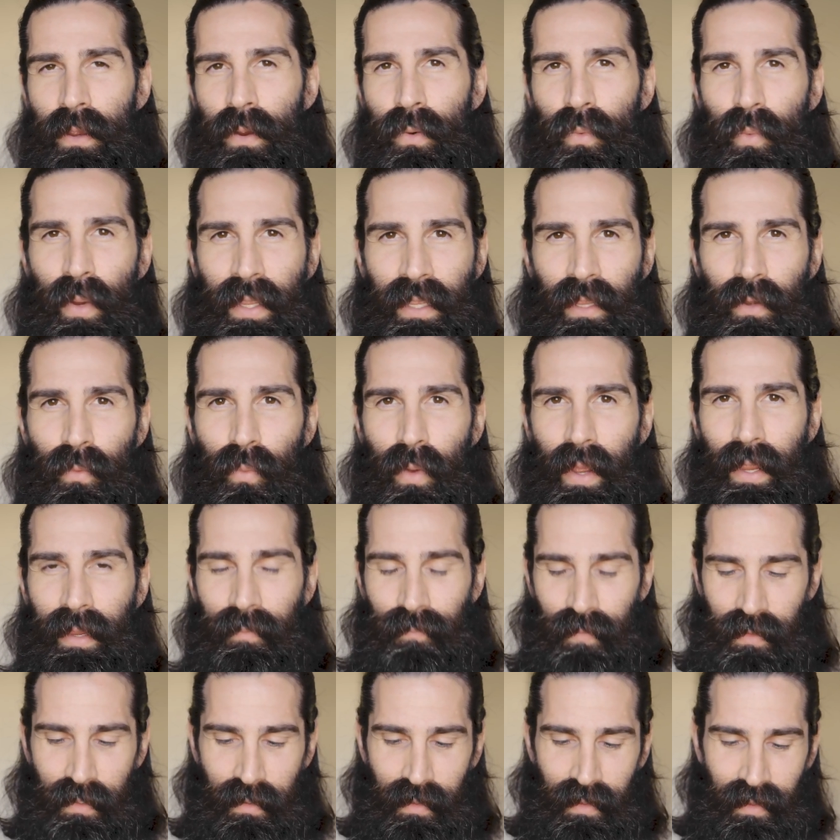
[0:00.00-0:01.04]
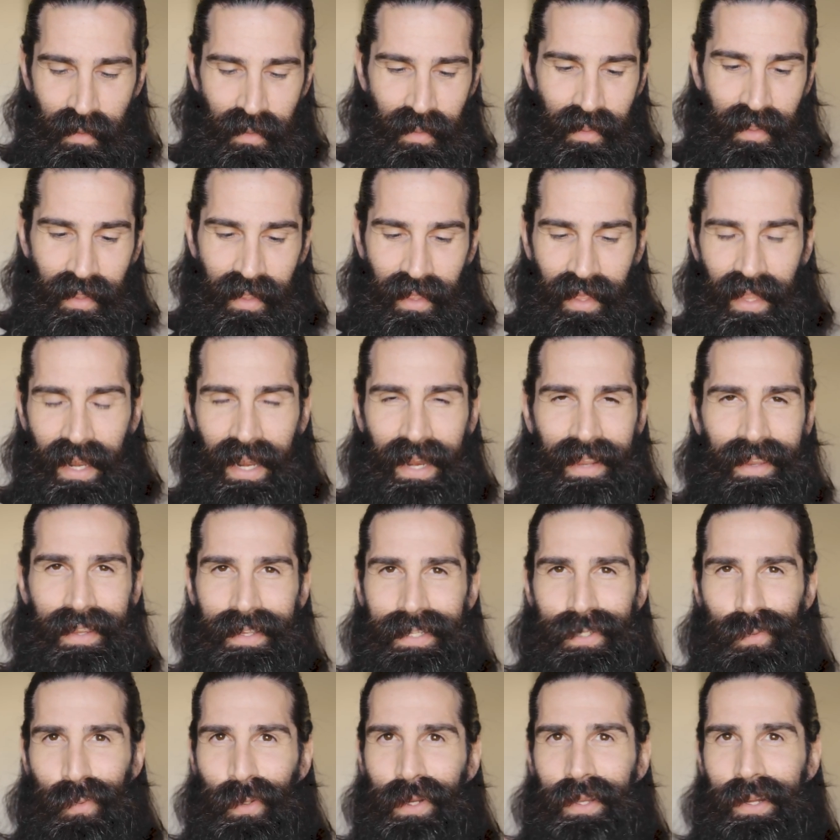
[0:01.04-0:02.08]
Wicked White. And I
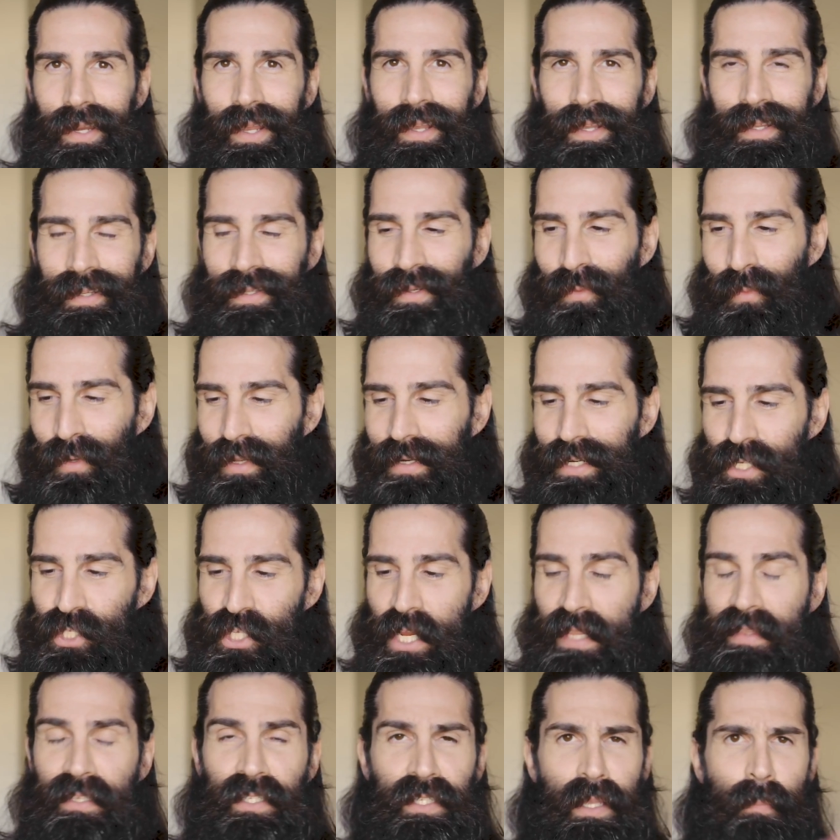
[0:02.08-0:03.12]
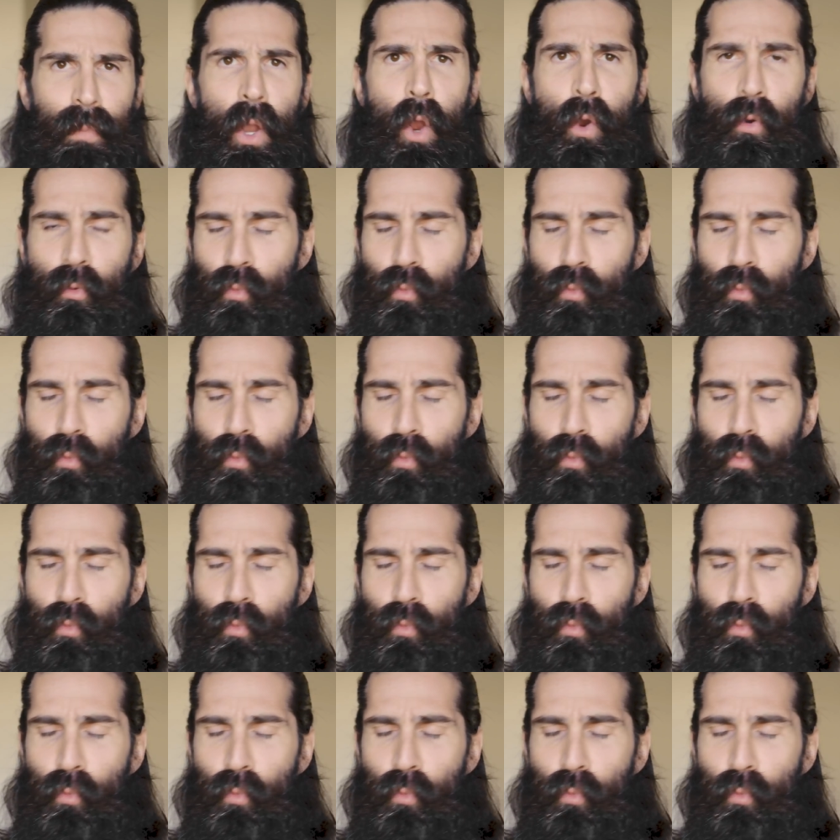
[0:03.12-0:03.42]
guess we're gonna shake this up.